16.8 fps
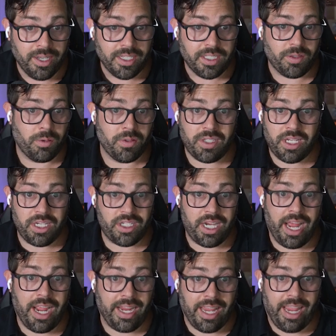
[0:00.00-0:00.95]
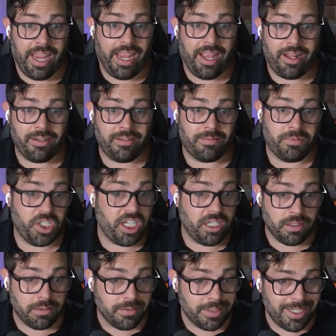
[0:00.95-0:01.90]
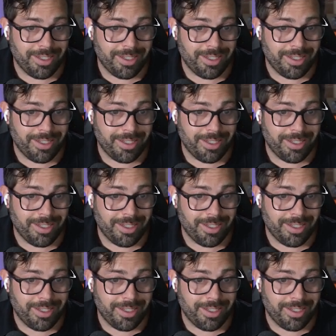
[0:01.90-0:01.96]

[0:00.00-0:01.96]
So it won't say Jack and Jill.